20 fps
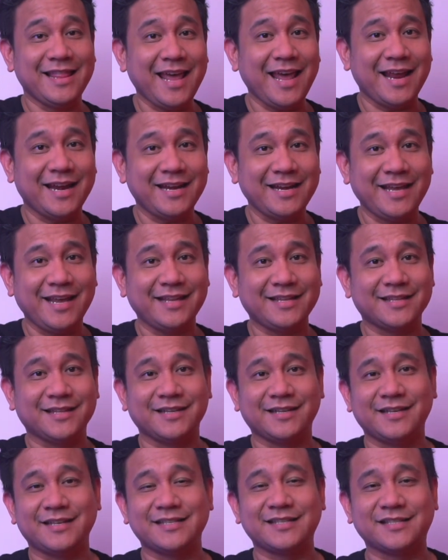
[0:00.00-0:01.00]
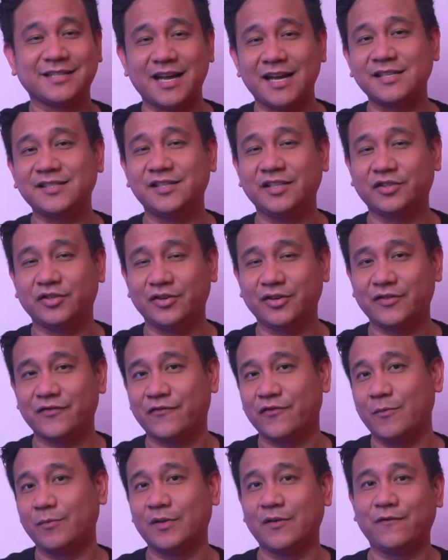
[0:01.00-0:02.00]
then it sucks the dirt
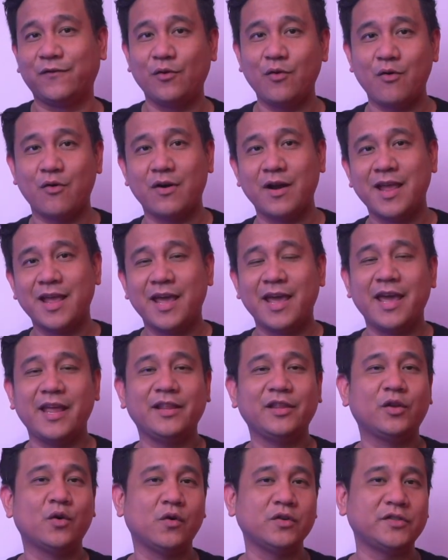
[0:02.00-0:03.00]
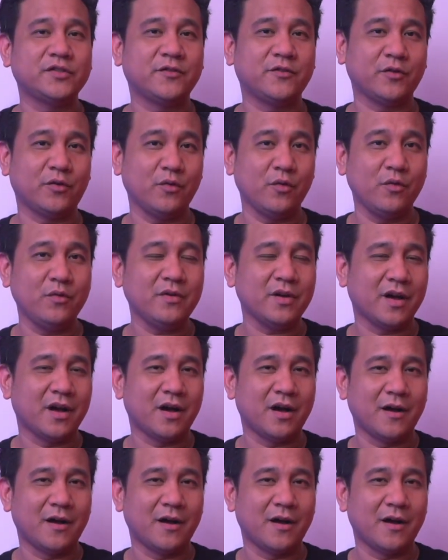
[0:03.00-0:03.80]
from the floor and goes through